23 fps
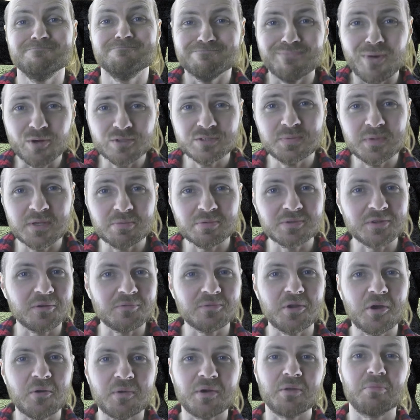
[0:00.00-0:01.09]
Most people
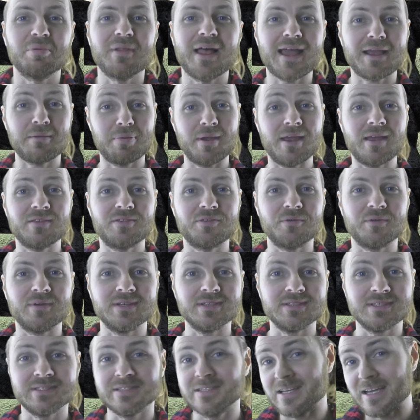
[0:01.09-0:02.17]
don't know what a Black Panther
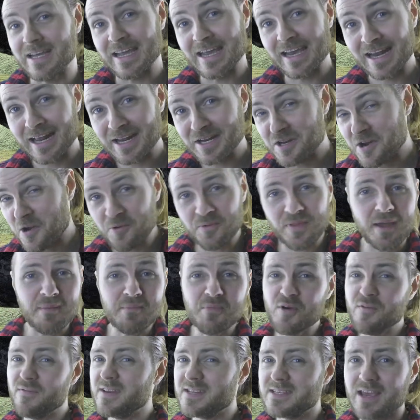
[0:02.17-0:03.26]
is, and I know that
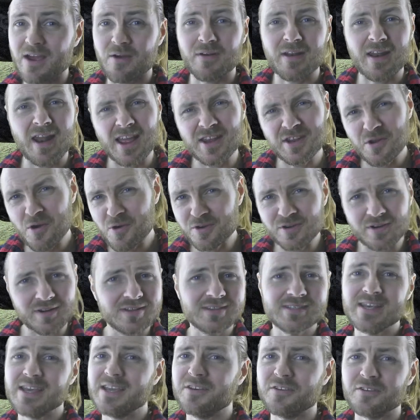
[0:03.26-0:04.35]
movie's out, and I know you're
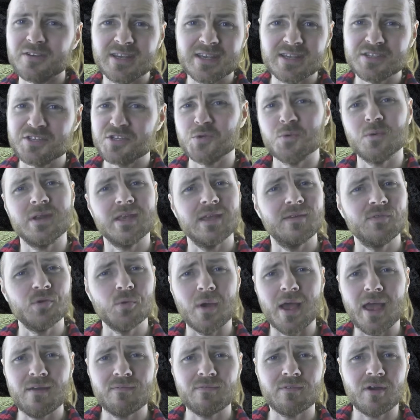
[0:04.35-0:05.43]
going to take your kids to it if you
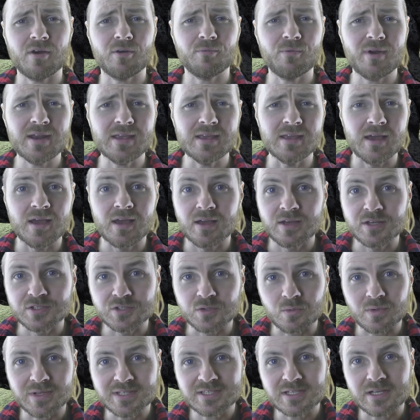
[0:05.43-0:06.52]
haven't already,
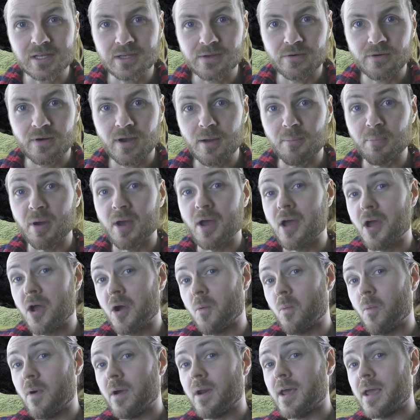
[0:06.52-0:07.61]
so let's clear up
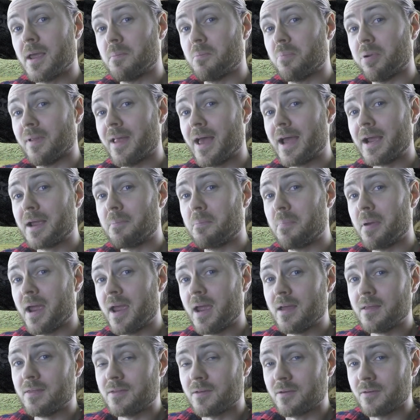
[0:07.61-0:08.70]
what a Black
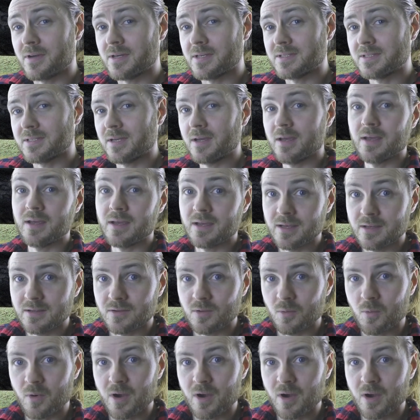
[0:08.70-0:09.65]
Panther is in the